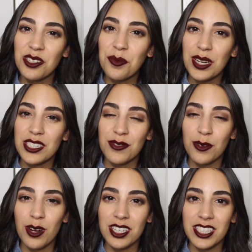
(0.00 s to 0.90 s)
so much
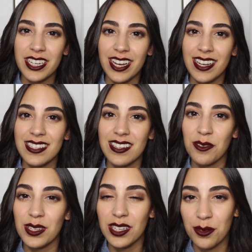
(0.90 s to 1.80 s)
for watching guys.
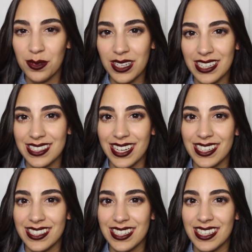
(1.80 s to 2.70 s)
I really hope you guys
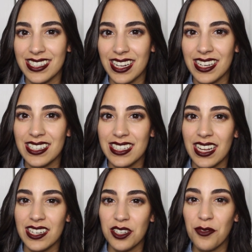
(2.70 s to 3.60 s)
liked it and
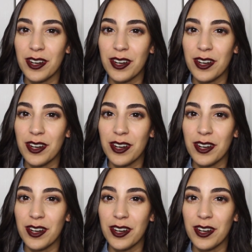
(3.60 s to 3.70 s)
don't